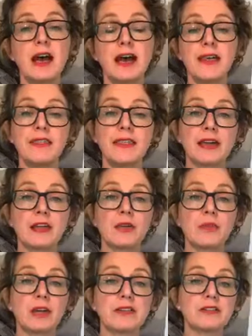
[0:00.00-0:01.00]
and then it
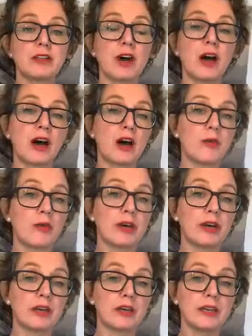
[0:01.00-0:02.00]
went to
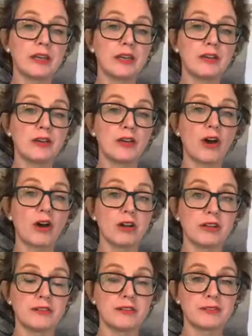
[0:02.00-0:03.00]
Harwer in
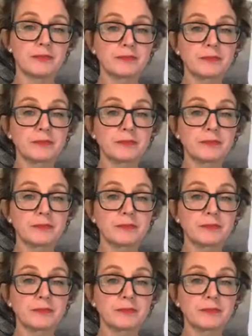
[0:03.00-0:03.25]
Holland.